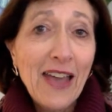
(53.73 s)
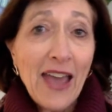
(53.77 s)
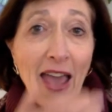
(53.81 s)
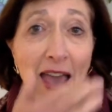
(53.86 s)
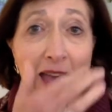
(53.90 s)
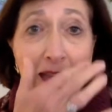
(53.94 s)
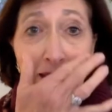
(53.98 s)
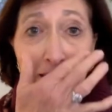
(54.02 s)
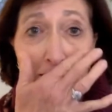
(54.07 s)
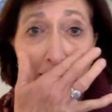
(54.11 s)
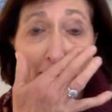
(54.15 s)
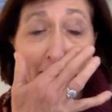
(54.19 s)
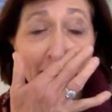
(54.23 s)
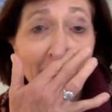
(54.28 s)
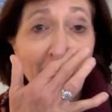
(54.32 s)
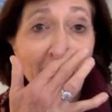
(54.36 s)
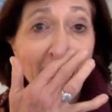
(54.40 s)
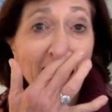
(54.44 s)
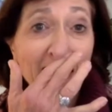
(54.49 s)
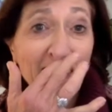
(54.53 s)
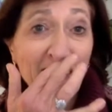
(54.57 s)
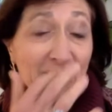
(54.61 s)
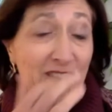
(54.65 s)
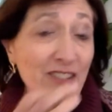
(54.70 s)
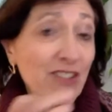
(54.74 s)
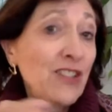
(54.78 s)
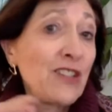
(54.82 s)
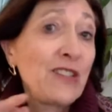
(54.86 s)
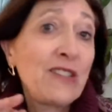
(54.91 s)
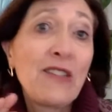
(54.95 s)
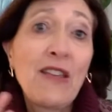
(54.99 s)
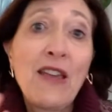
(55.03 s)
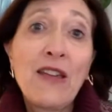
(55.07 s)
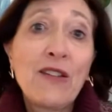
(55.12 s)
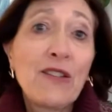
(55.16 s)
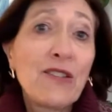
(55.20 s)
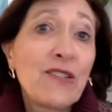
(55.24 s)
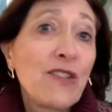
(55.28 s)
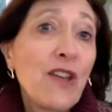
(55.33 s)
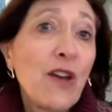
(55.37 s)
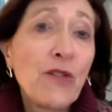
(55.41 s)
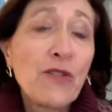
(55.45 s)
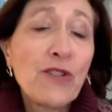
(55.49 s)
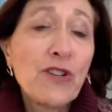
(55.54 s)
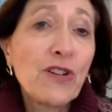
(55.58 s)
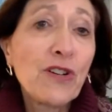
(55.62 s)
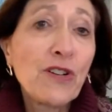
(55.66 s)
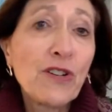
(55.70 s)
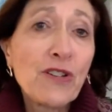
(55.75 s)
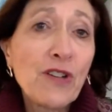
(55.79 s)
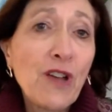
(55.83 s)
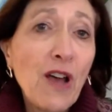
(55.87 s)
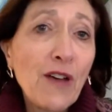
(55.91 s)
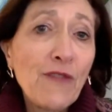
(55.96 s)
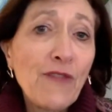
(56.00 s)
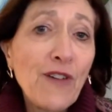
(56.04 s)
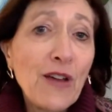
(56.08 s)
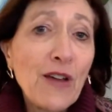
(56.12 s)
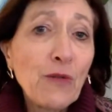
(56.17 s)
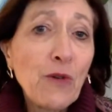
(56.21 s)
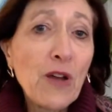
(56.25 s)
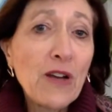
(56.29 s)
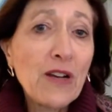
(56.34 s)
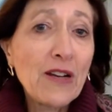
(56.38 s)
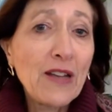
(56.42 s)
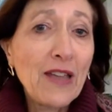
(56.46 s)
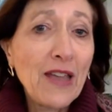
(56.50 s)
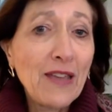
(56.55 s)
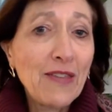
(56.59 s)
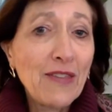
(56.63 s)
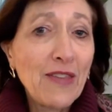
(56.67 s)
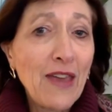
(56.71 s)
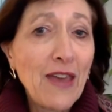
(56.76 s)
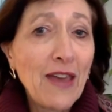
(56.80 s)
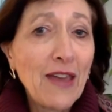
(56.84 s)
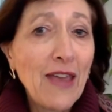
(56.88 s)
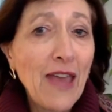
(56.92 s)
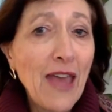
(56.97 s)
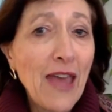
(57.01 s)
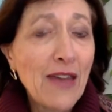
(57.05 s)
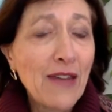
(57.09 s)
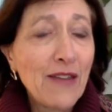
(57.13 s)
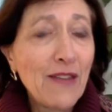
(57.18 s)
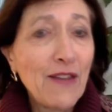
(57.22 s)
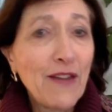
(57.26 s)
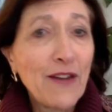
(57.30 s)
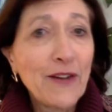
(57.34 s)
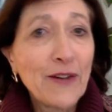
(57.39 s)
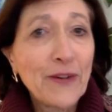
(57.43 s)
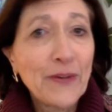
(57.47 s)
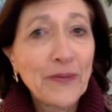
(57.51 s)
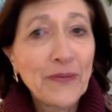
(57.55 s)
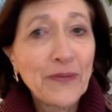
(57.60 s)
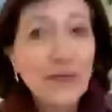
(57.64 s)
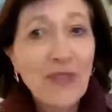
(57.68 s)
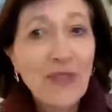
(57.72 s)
And I was just like so turned off. I wanted to get the heck out of there.